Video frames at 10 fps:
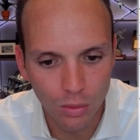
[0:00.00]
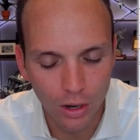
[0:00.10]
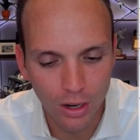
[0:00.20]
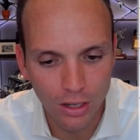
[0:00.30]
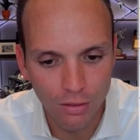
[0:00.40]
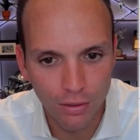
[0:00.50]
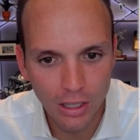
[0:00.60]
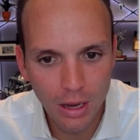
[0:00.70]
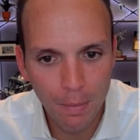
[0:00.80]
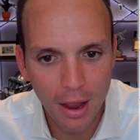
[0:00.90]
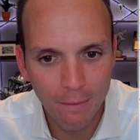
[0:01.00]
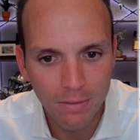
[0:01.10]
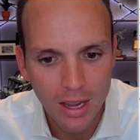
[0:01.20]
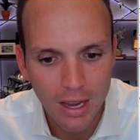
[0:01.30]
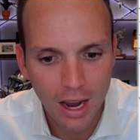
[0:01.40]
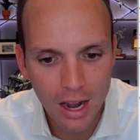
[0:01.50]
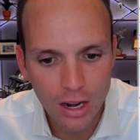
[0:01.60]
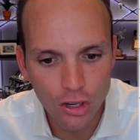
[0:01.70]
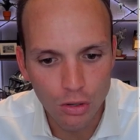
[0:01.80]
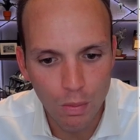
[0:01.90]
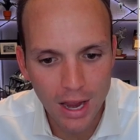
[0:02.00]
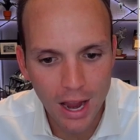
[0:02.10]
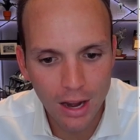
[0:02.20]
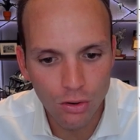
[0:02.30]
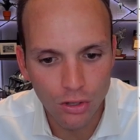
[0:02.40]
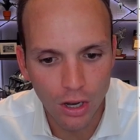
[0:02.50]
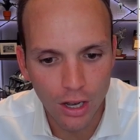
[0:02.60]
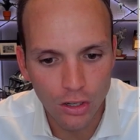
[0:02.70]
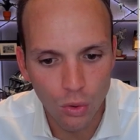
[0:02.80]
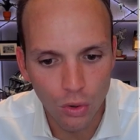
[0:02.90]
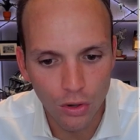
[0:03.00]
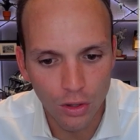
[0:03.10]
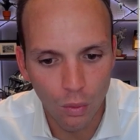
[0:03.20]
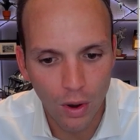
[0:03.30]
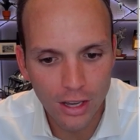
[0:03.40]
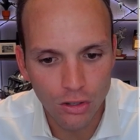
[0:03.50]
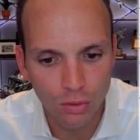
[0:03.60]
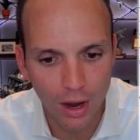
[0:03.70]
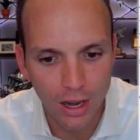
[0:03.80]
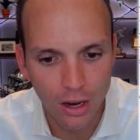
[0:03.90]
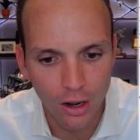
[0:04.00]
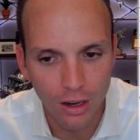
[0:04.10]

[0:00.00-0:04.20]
whereas Philippe kind of just meanders on toward the west right here.